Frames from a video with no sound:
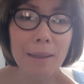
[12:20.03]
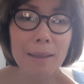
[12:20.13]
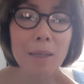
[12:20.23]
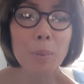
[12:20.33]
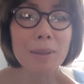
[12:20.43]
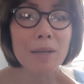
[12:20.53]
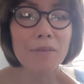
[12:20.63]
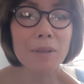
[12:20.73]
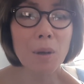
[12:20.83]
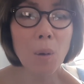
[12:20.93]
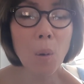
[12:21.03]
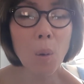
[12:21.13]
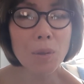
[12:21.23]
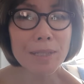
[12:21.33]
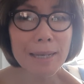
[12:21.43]
They believe in the
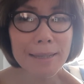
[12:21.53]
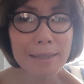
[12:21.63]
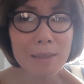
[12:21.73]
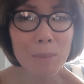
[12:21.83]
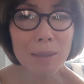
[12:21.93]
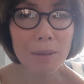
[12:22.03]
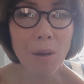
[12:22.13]
Old Testament